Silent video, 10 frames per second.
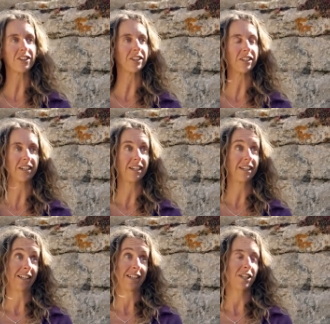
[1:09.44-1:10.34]
other,
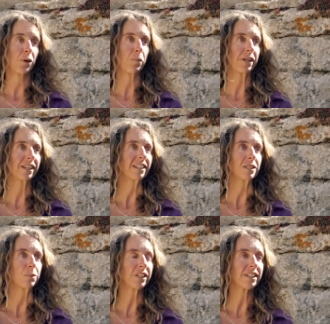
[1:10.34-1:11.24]
you know, big
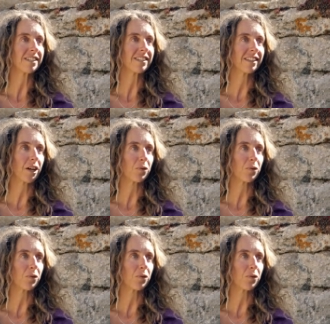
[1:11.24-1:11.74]
experience in